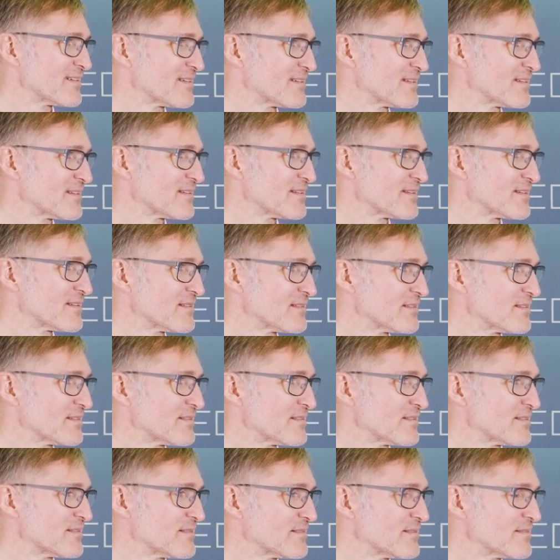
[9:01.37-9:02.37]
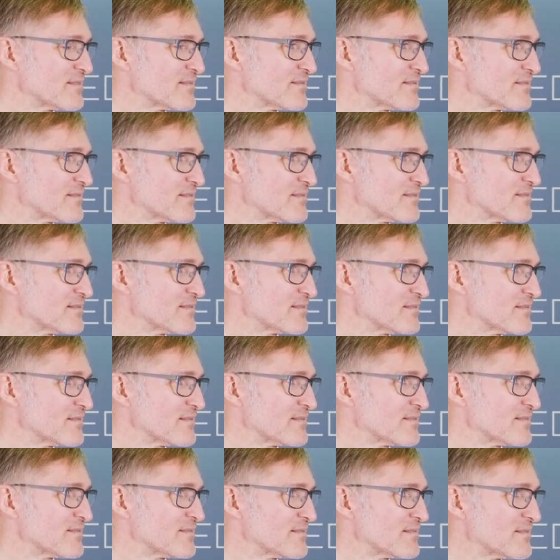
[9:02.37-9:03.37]

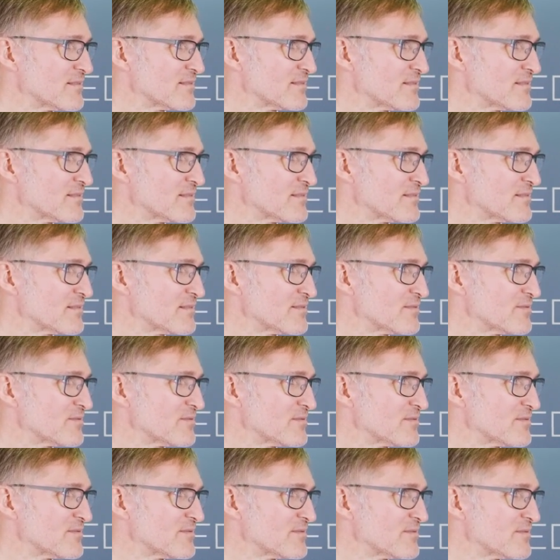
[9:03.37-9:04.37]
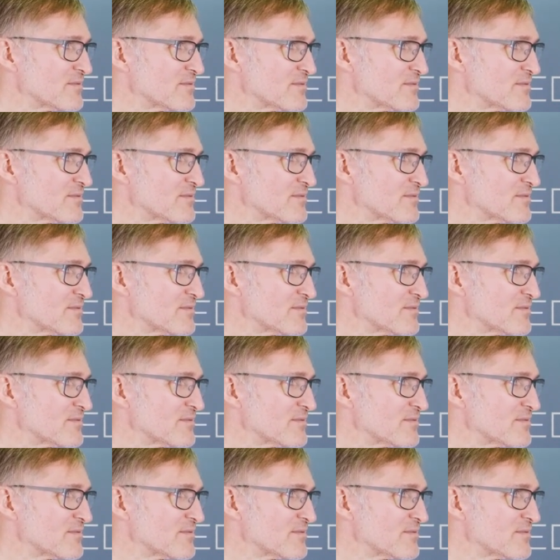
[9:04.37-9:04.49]
(not speaking)